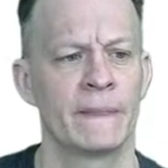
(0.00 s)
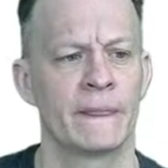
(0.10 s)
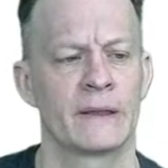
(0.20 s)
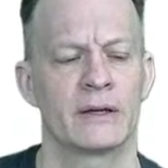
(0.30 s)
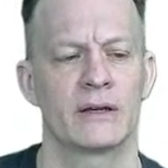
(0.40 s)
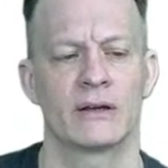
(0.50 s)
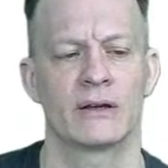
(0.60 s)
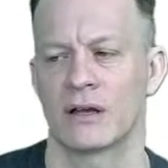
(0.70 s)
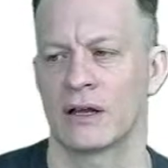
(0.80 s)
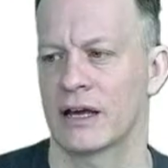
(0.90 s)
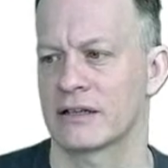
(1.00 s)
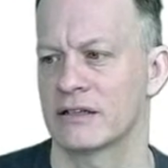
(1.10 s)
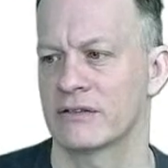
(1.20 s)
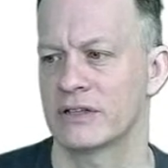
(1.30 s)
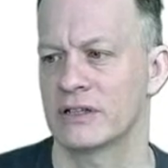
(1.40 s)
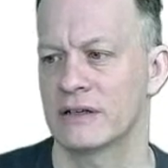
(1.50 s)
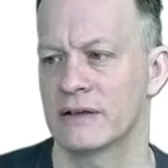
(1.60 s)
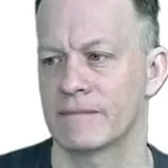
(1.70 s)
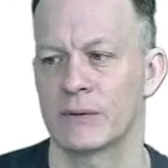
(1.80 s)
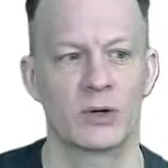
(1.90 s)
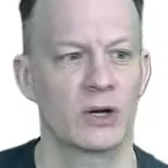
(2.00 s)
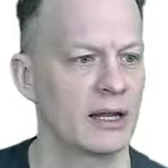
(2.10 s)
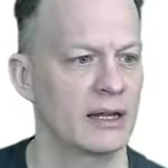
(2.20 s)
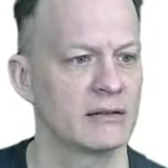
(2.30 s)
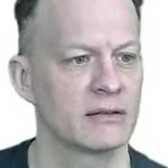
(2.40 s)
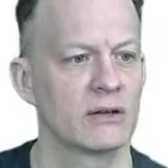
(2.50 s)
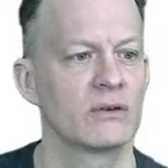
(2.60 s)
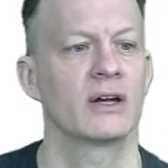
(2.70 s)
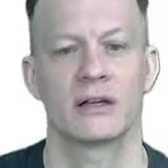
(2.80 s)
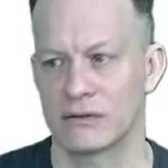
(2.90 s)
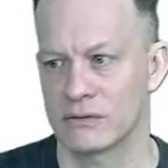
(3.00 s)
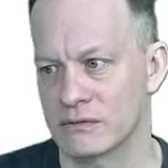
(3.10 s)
Like an activity. Number 8. Okay.